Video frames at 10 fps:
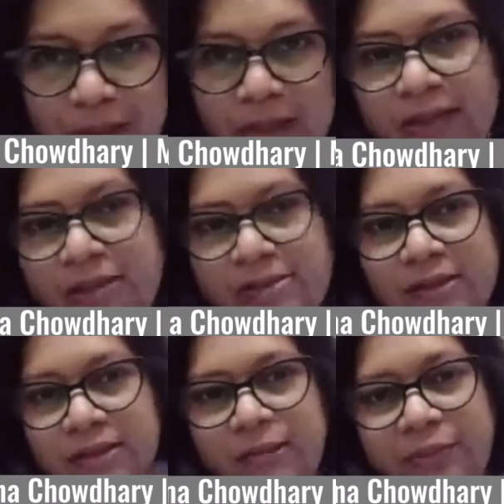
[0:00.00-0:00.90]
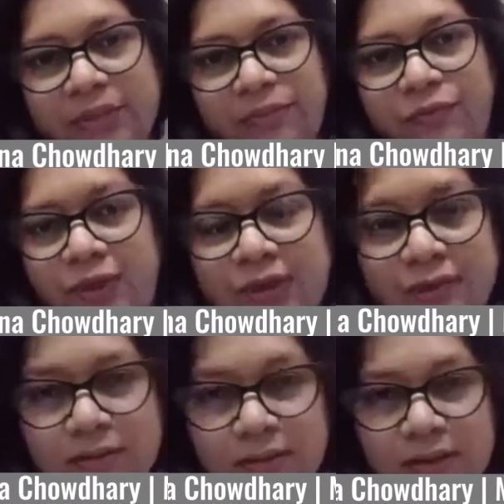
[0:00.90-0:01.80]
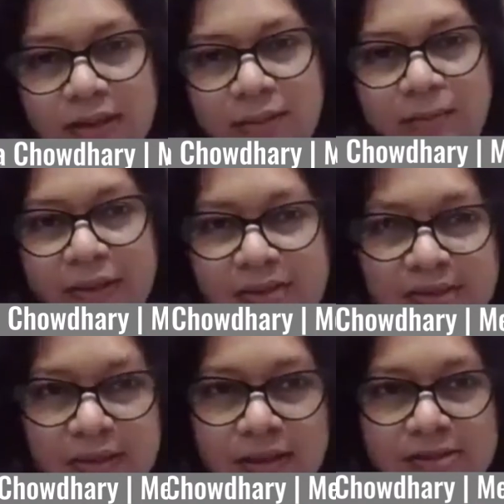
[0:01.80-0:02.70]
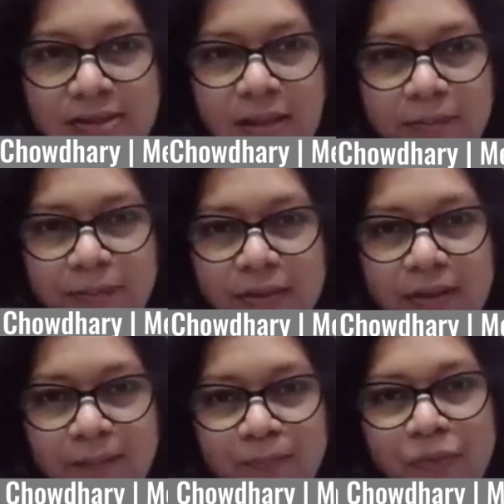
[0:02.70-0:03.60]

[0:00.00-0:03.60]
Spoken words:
And there's a terminal feed that the press release company